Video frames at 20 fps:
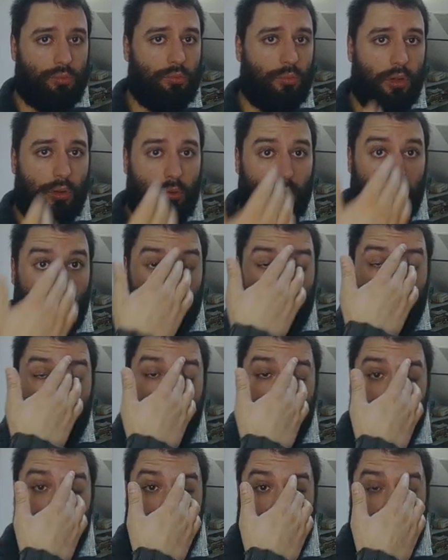
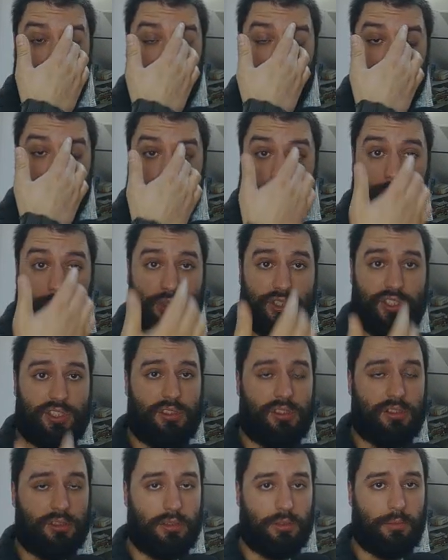know and use
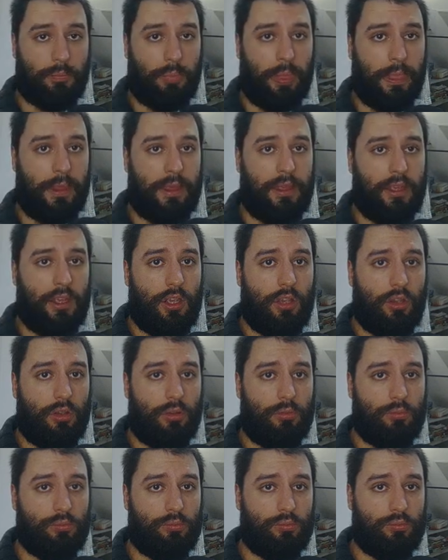the
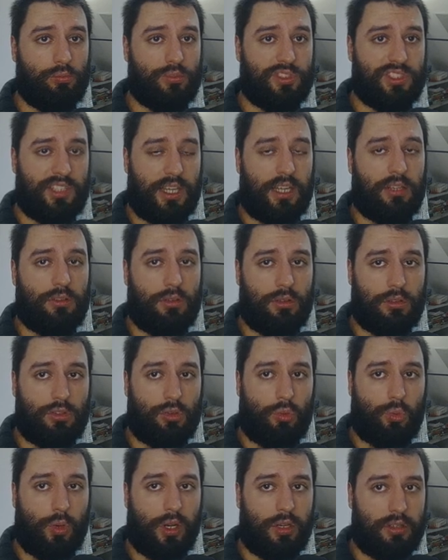standard
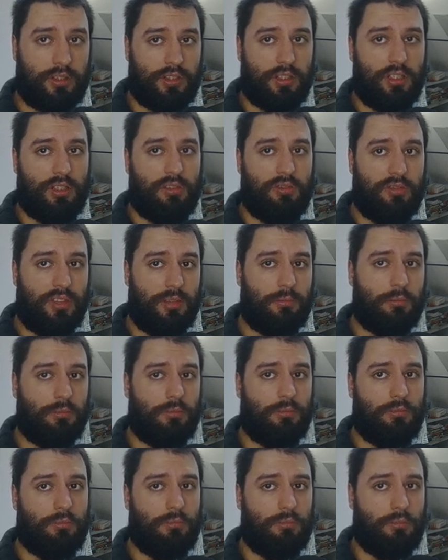QWERTY
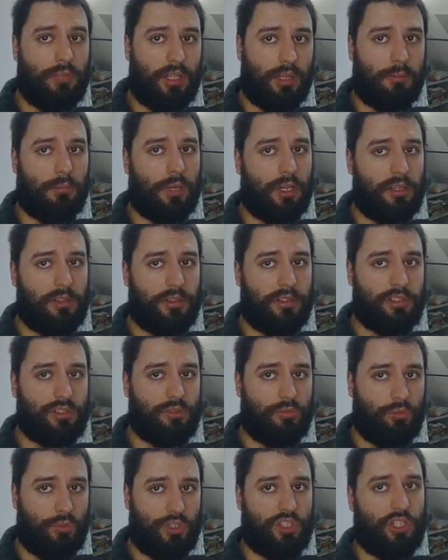Vim keybindings,
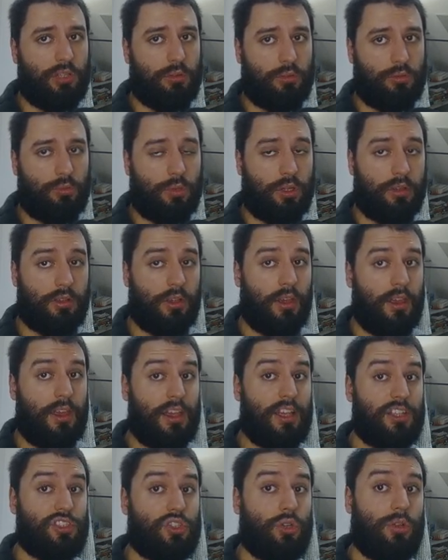which I don't want.
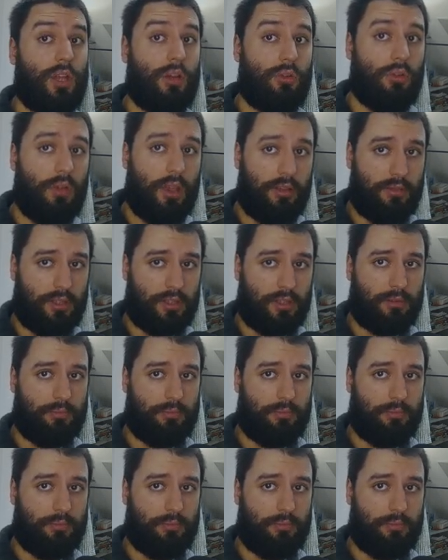So now you have it.